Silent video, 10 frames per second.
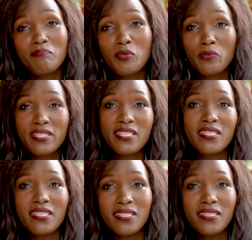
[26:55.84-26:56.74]

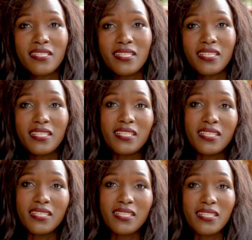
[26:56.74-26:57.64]
Beauty
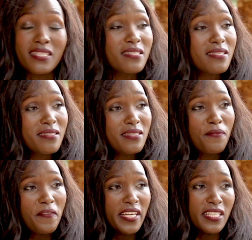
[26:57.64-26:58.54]
is
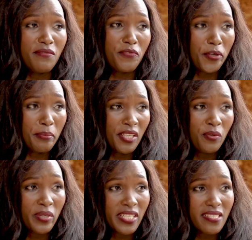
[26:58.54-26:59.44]
defined in very
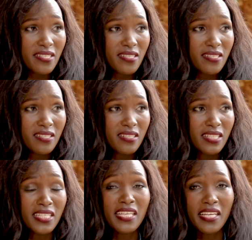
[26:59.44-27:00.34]
many ways,
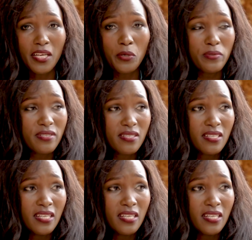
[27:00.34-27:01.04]
in and out,